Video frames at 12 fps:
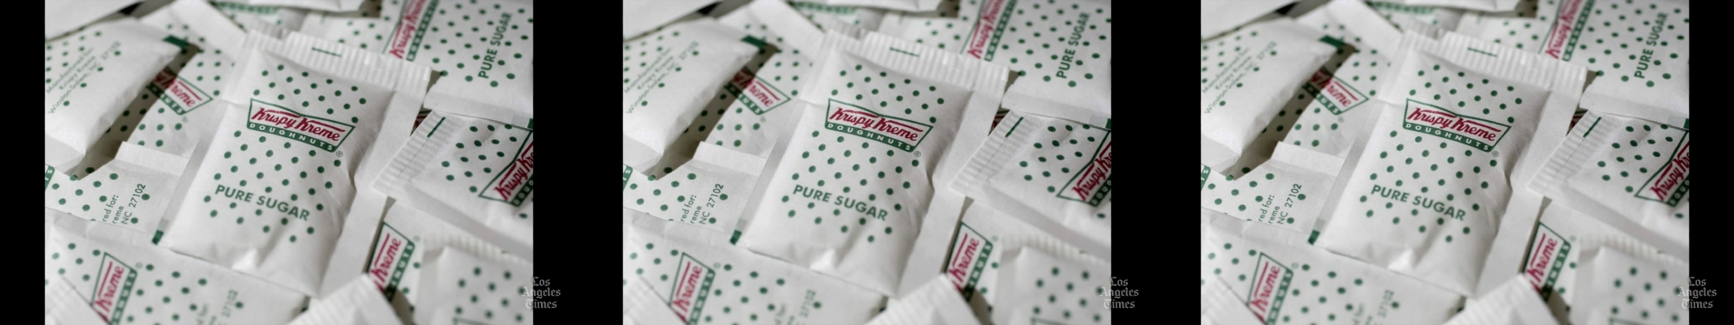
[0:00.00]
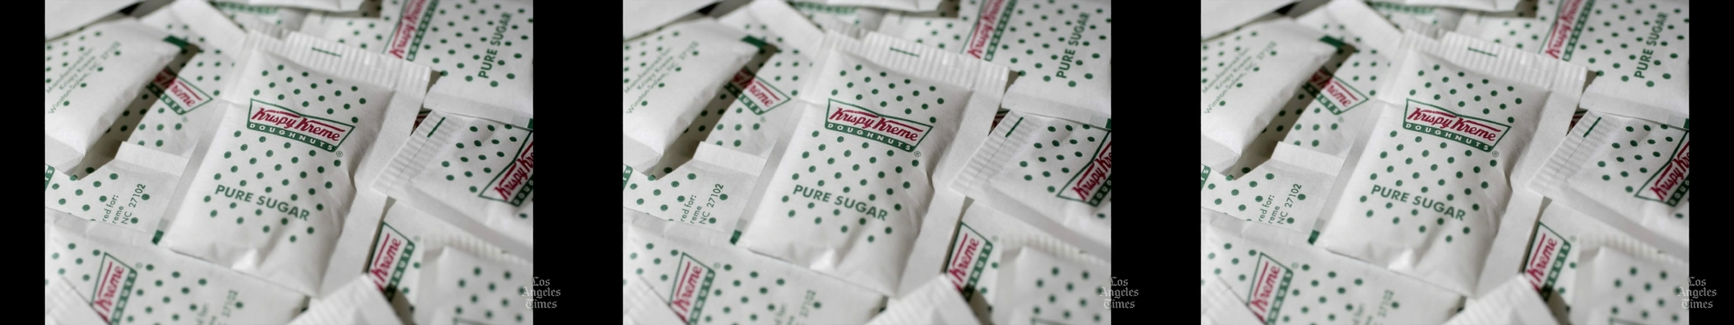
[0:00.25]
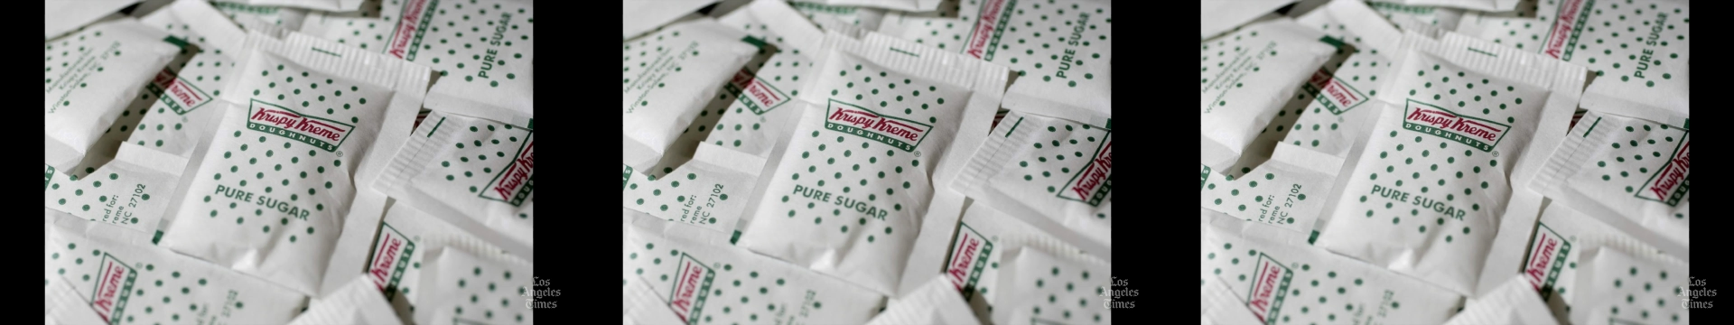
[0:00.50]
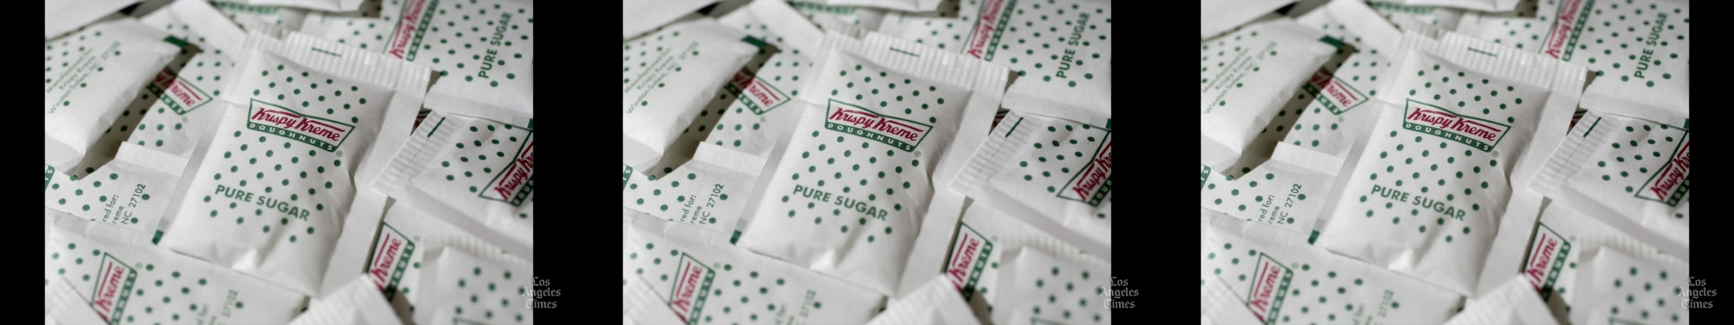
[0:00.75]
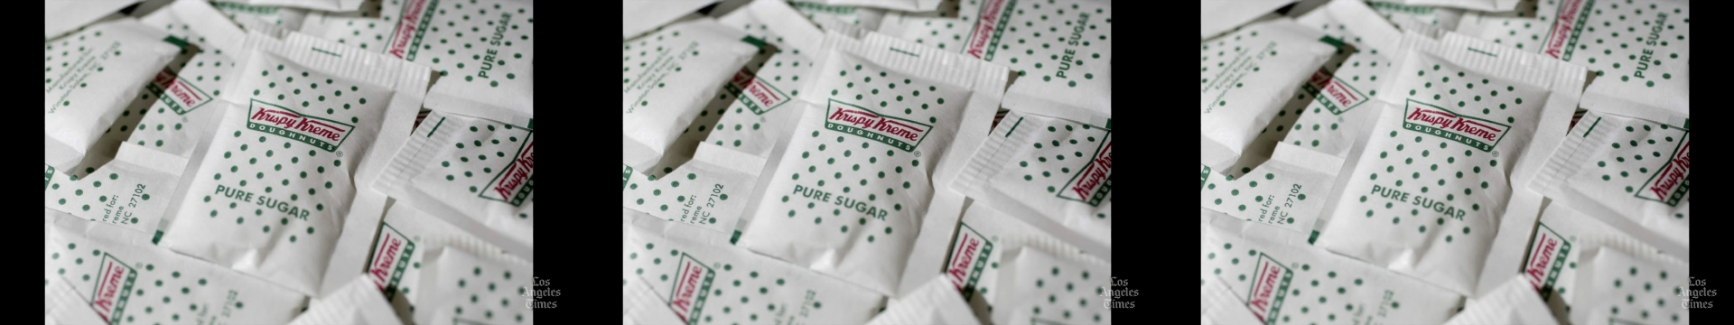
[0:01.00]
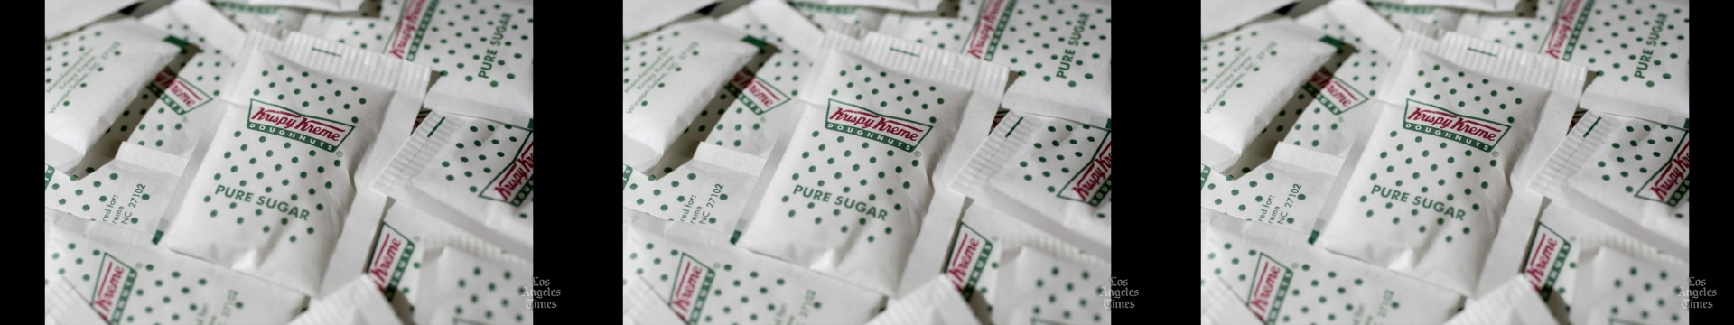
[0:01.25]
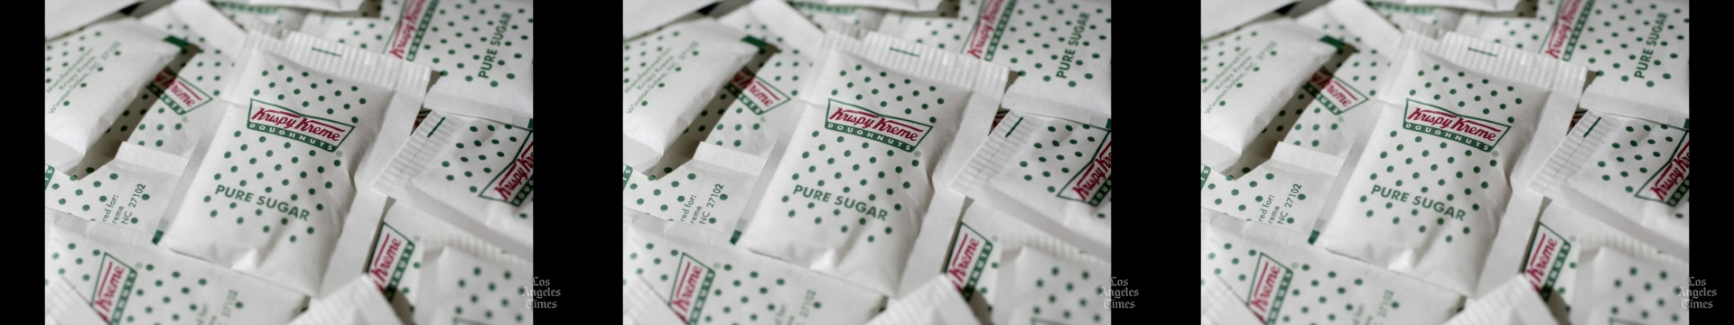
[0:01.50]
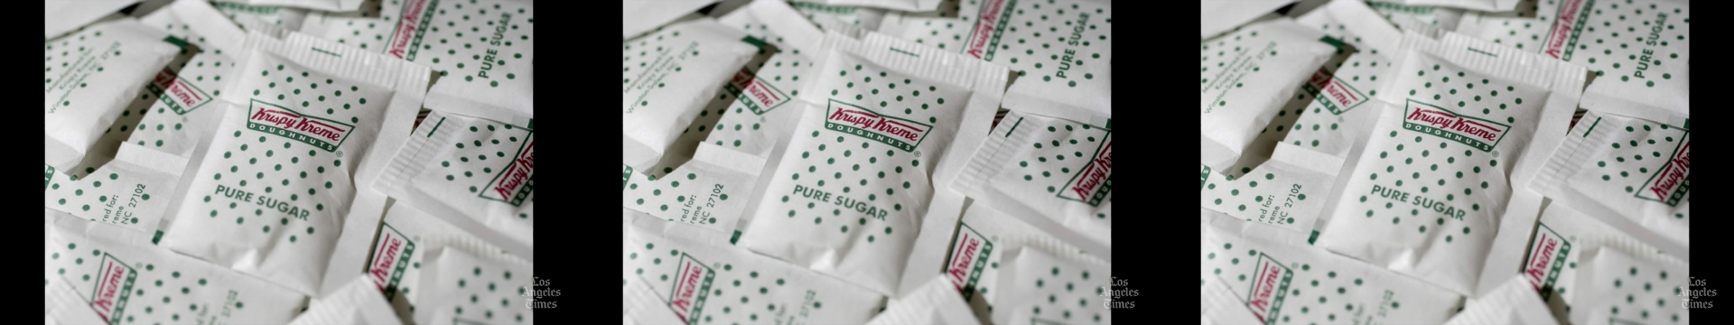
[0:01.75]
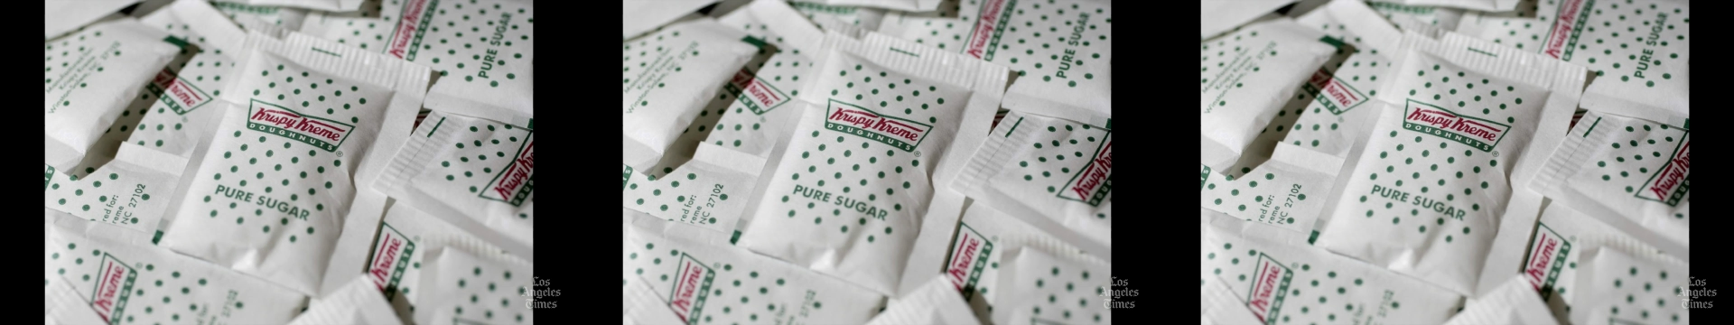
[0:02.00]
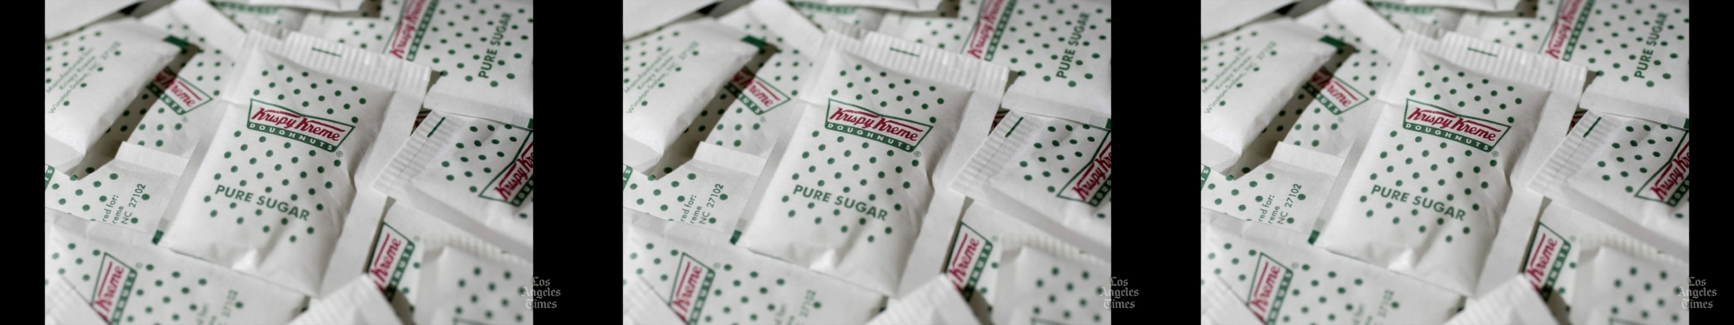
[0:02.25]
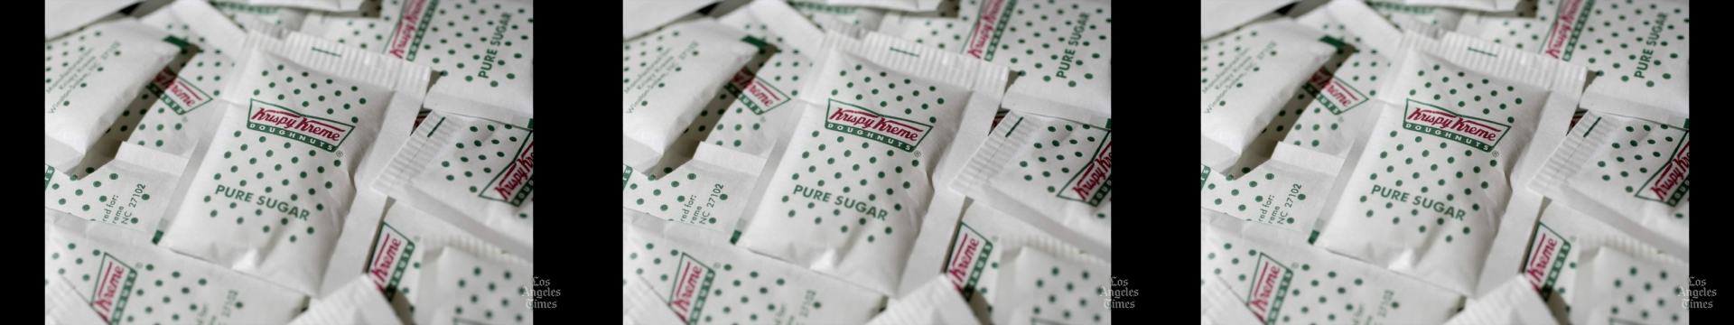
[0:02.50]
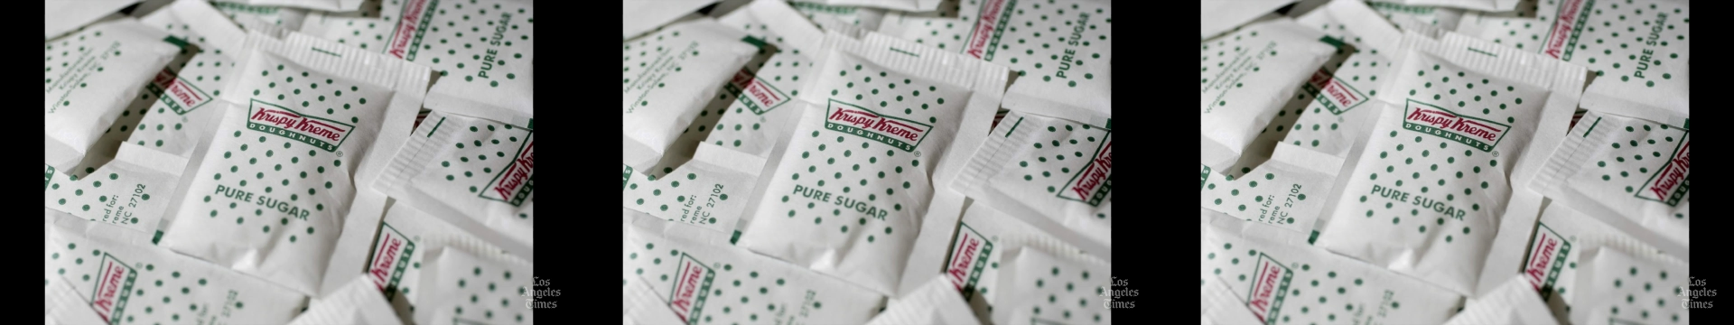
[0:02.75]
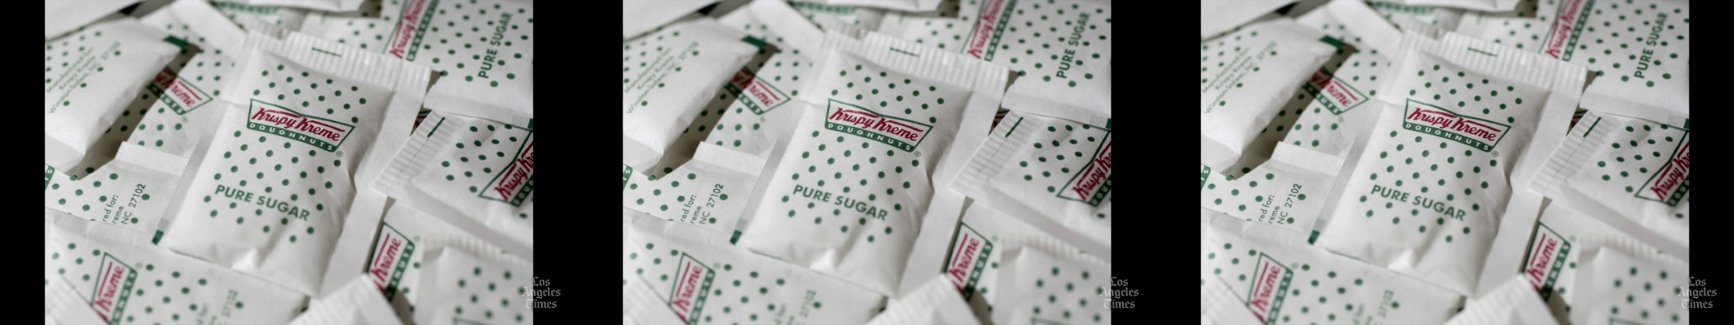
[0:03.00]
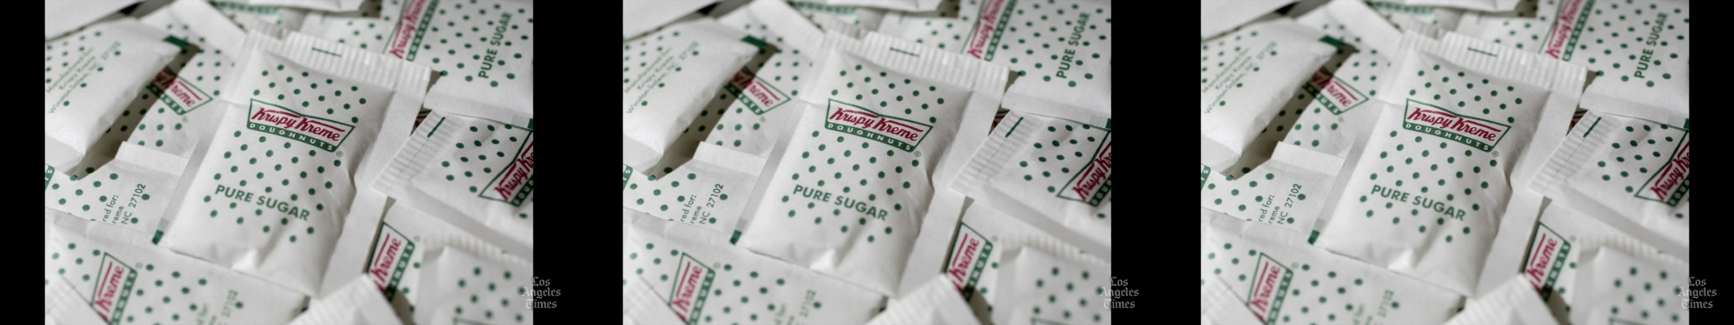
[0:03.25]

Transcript: Nobody's mouth can be seen.